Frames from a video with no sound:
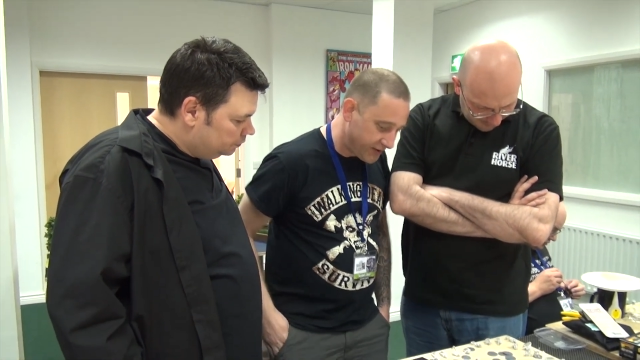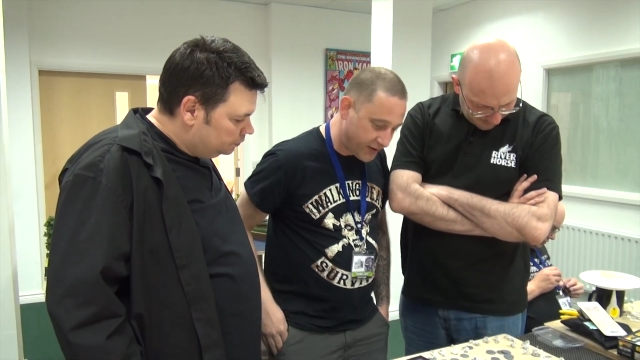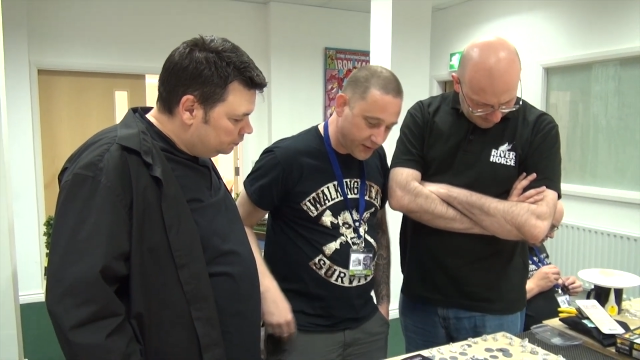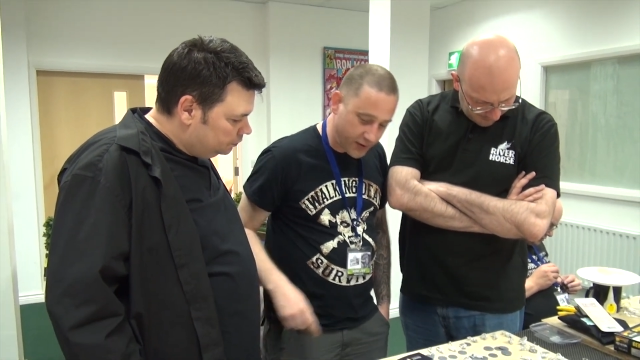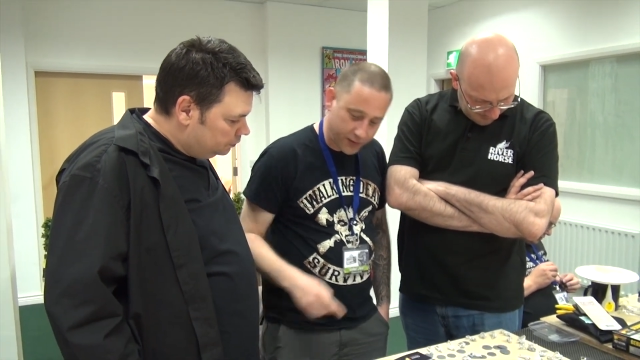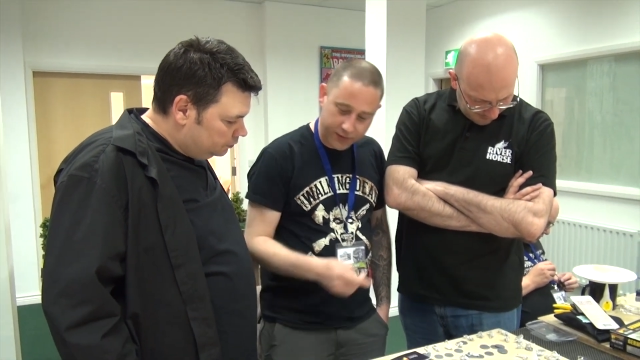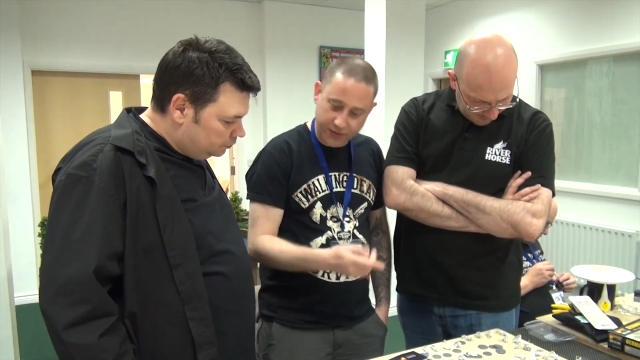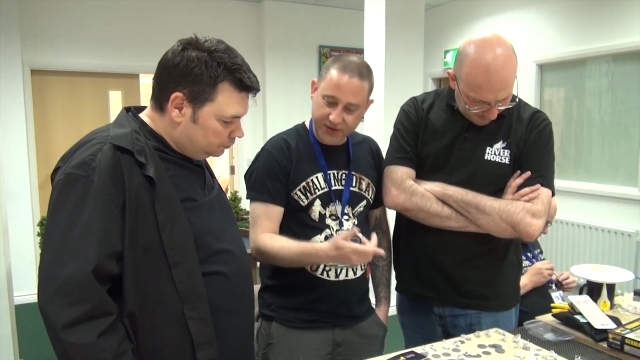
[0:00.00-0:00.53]
Speaker 1: Um, I don't
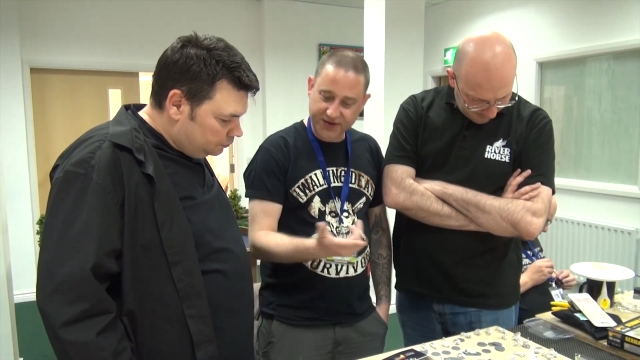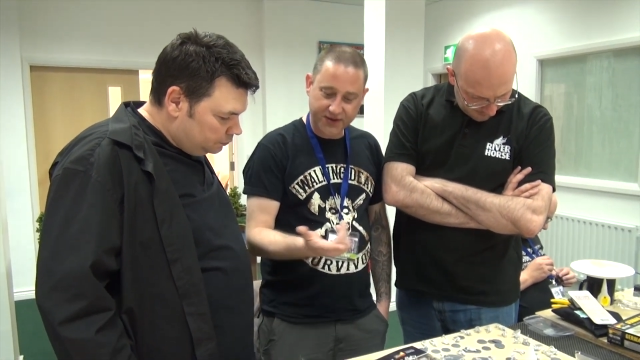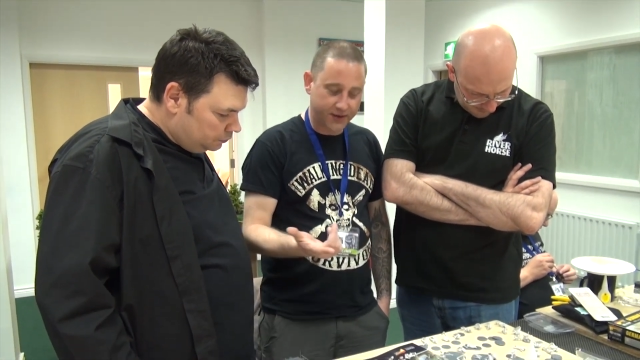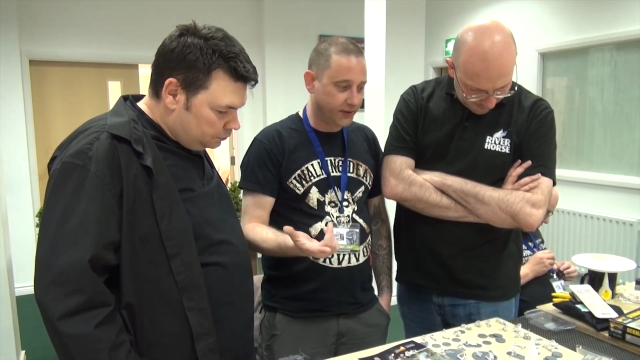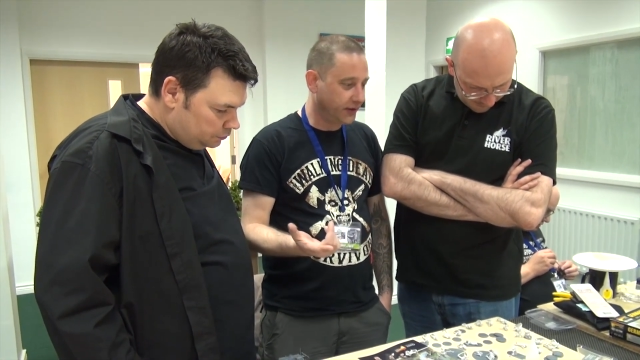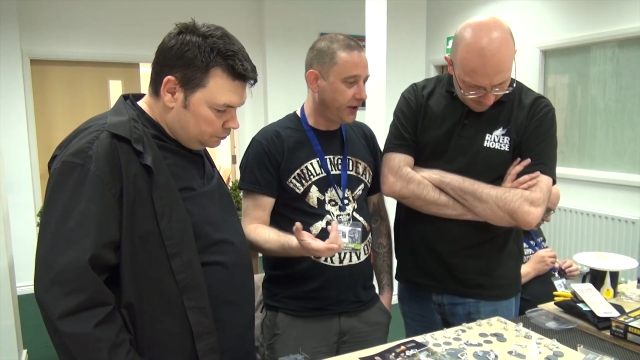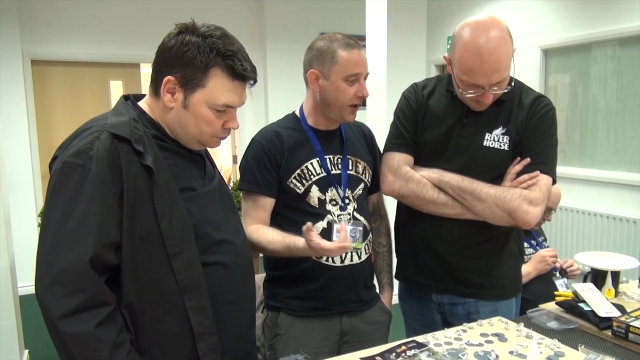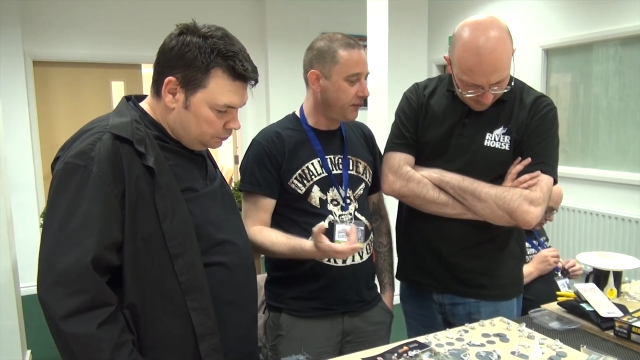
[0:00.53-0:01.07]
know.
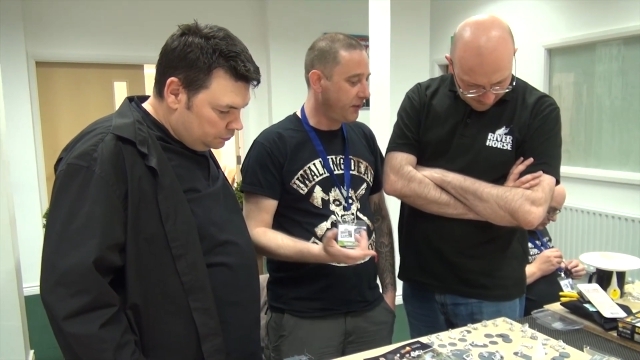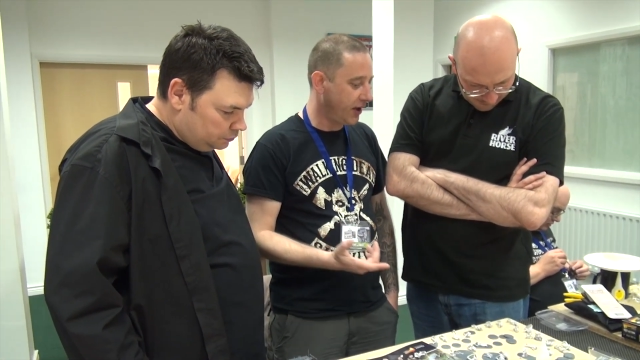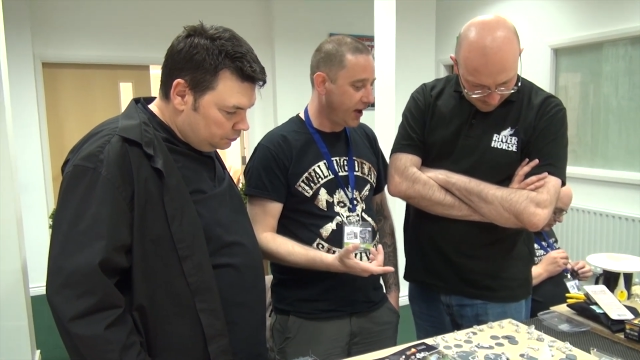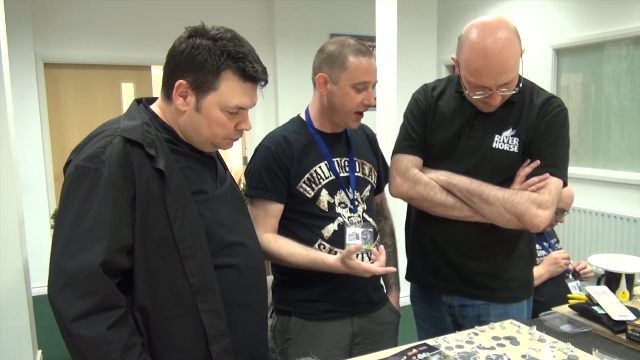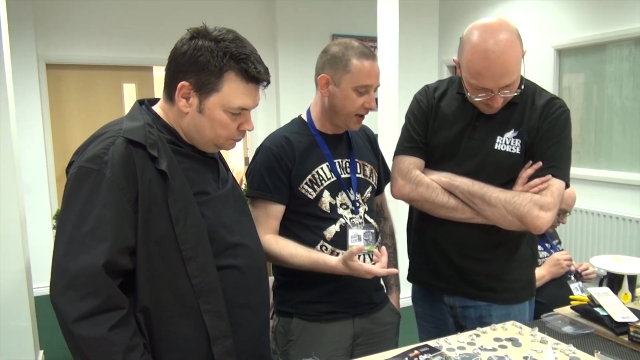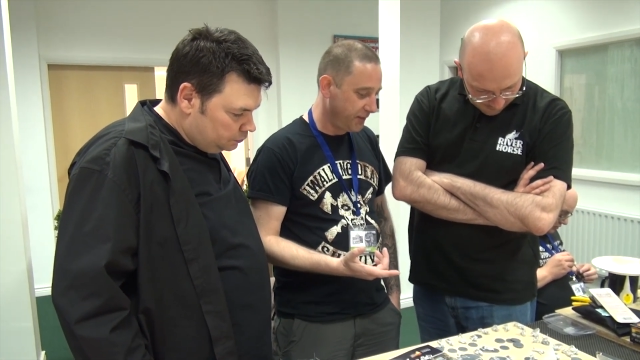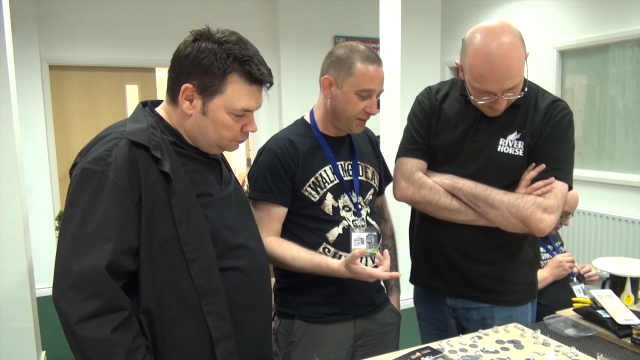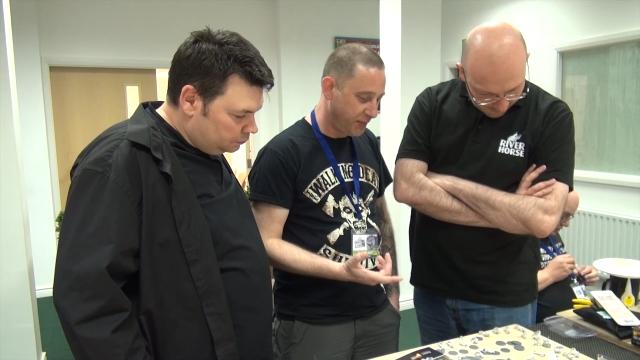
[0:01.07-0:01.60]
Kristen gave me a
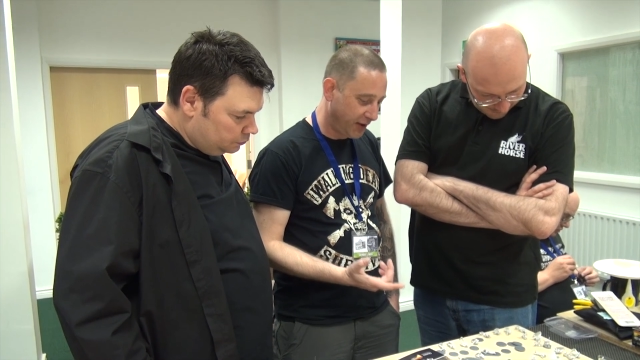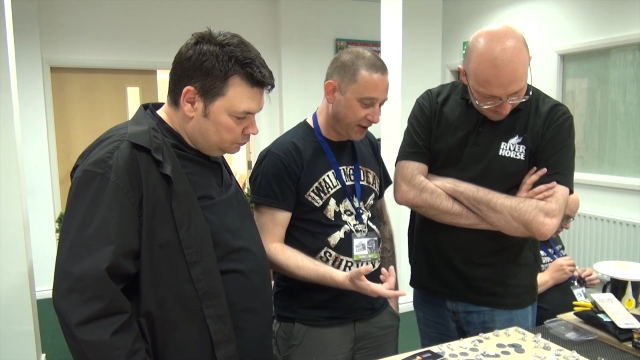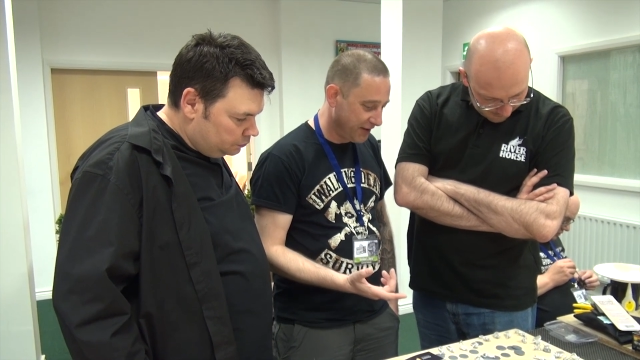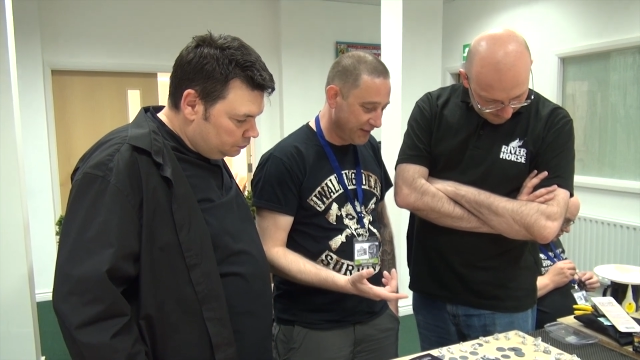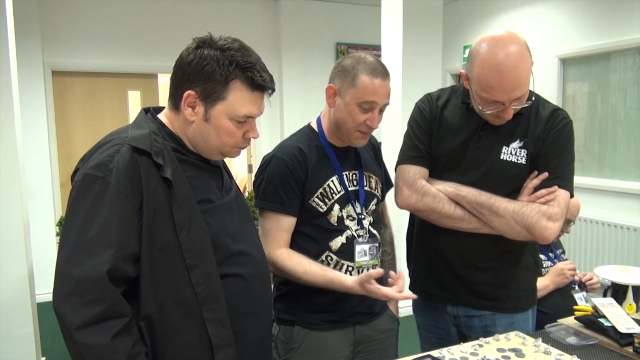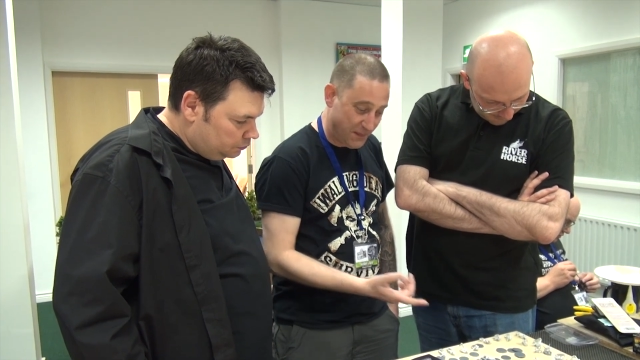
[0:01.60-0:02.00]
hand picking